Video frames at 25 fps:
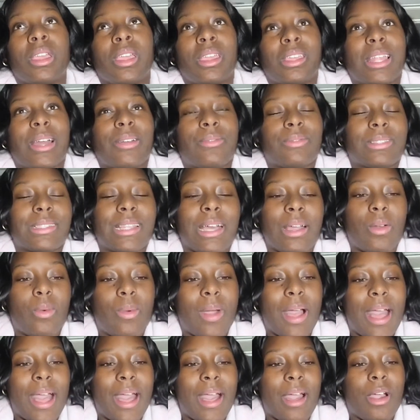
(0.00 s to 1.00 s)
And I was like,
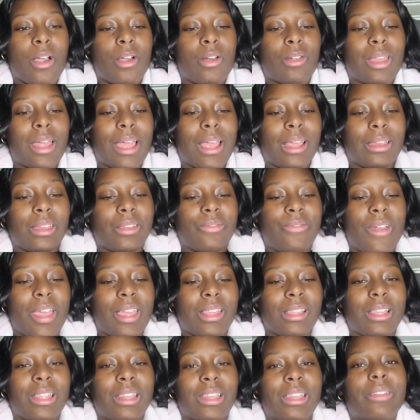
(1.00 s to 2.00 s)
wow. Like, the
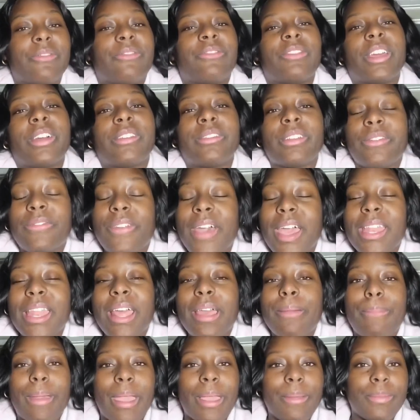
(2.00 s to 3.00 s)
fact that the fact
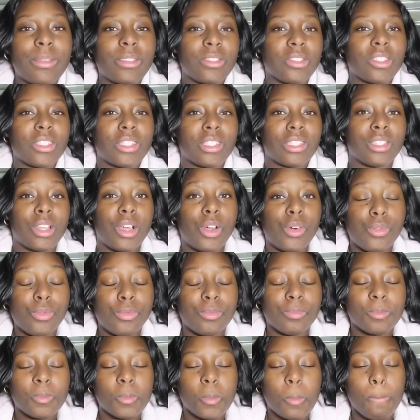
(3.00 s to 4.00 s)
that babies just
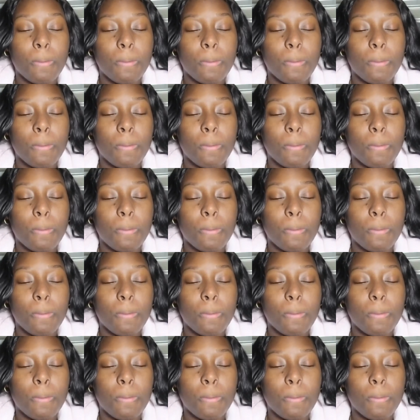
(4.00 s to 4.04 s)
know